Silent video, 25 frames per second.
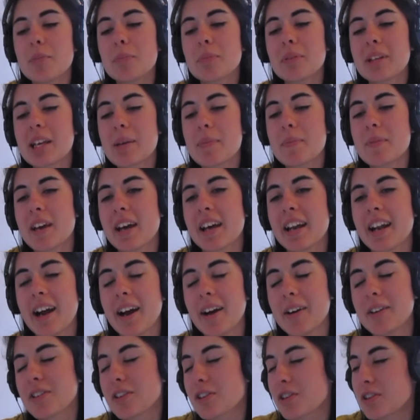bleep that
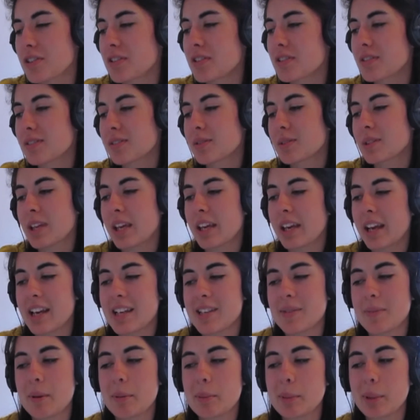out just in
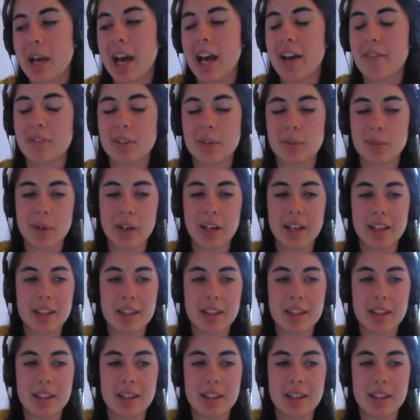case people haven't read